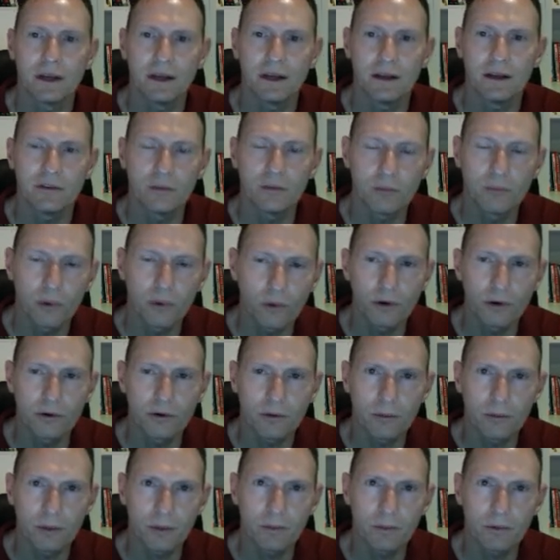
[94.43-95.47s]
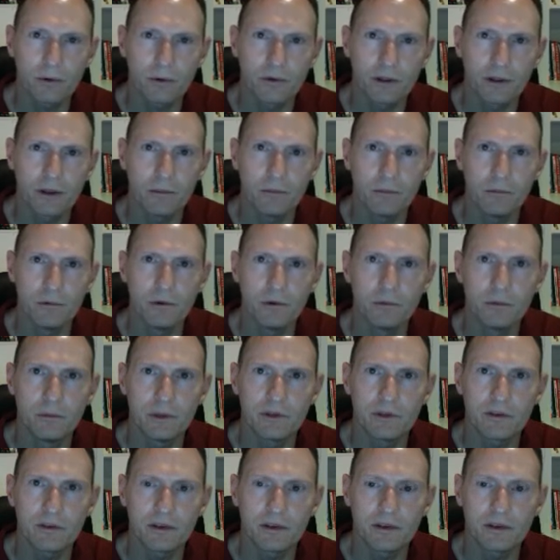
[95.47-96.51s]
It's important to remember that
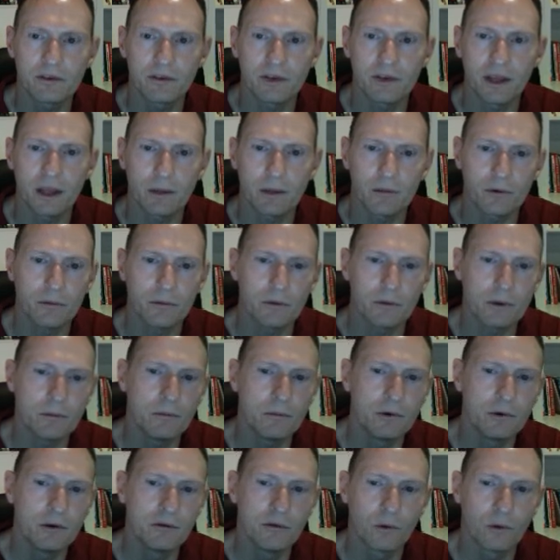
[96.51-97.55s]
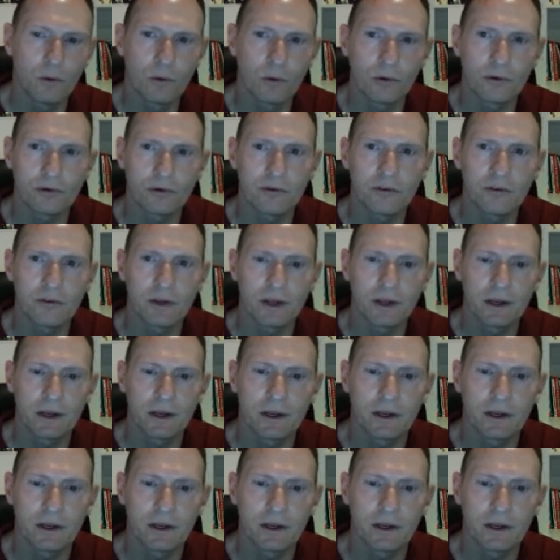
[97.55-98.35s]
movements in this game, when we move orders